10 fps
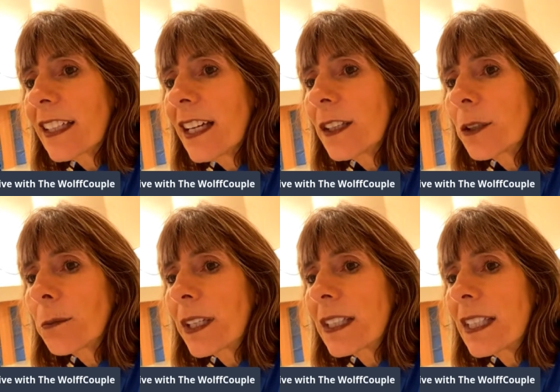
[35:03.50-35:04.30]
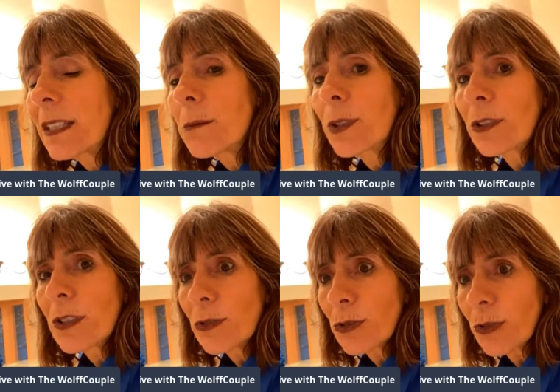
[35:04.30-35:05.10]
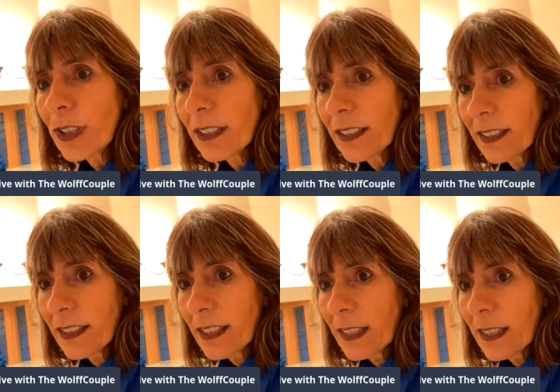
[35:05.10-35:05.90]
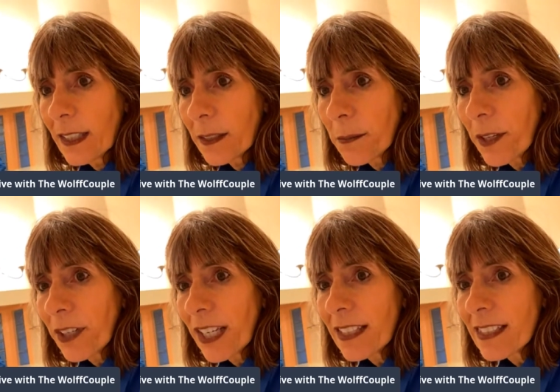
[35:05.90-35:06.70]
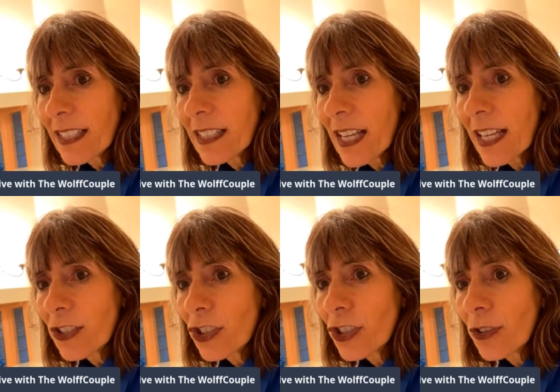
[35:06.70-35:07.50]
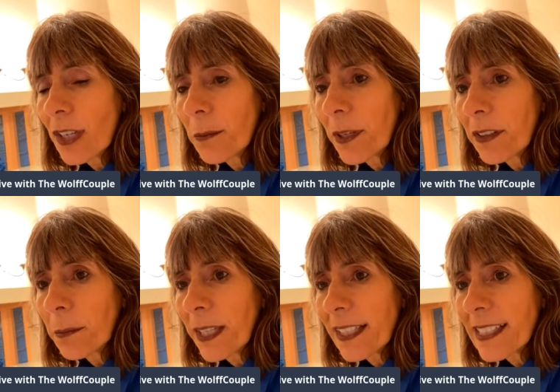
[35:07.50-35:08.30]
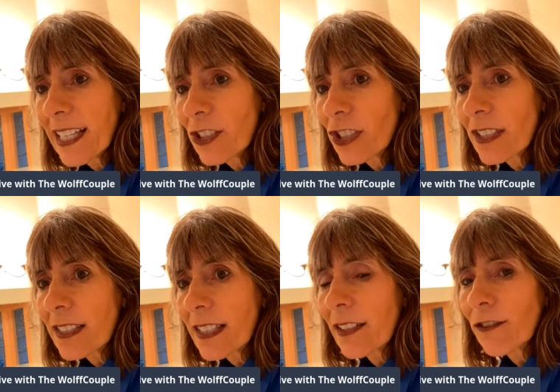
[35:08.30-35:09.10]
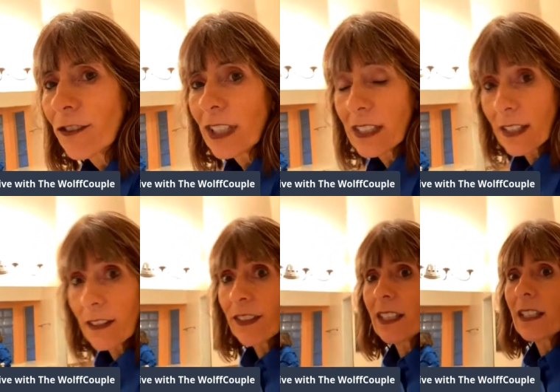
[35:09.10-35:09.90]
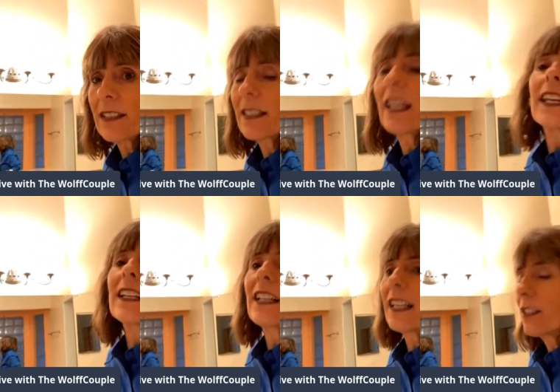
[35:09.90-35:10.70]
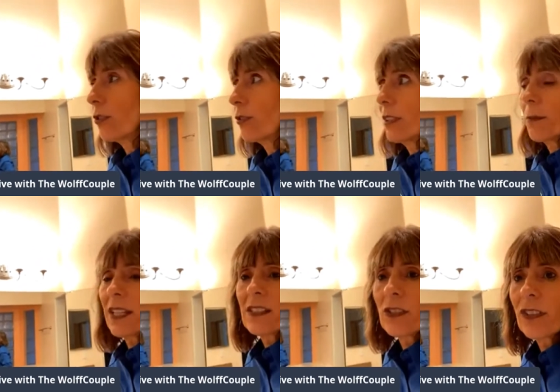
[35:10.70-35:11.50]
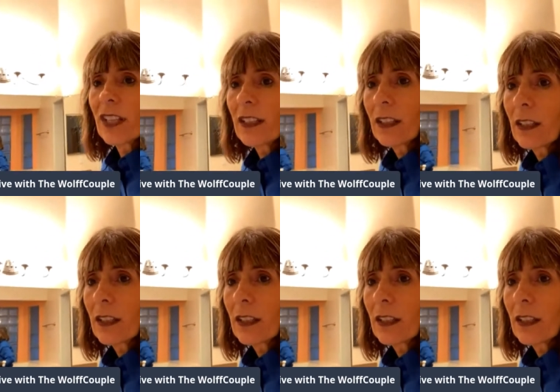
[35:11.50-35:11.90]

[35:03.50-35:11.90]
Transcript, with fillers: color but need more neutral. Mary Ann said not sure about the plantations in front of the sliding glass door in the master there. Now